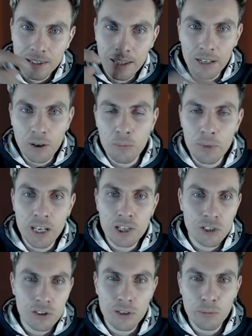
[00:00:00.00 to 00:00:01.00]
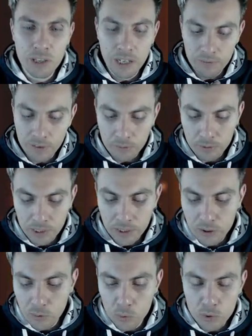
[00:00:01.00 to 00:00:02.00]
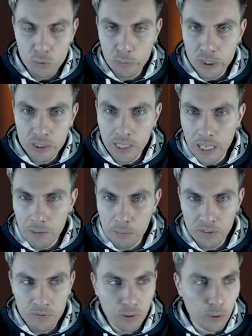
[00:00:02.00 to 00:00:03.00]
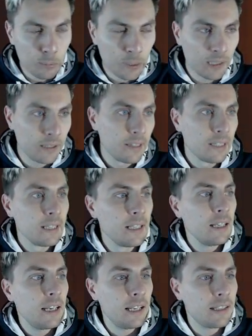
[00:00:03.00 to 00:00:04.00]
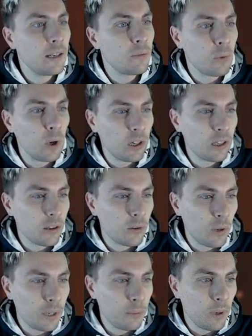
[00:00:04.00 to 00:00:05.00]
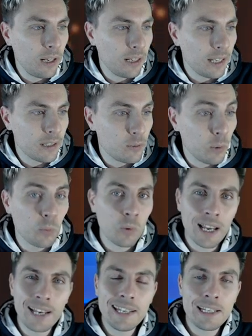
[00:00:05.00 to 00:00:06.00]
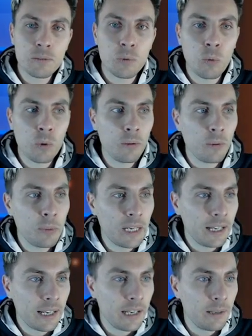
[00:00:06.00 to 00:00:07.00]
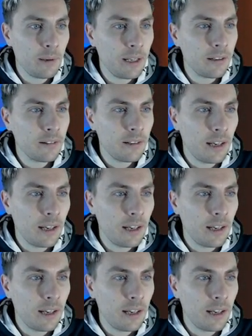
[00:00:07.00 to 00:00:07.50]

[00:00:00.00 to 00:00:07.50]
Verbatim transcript: That combination's something I've never really thought to put together before, but it did work quite well against well, at least what we were playing anyway.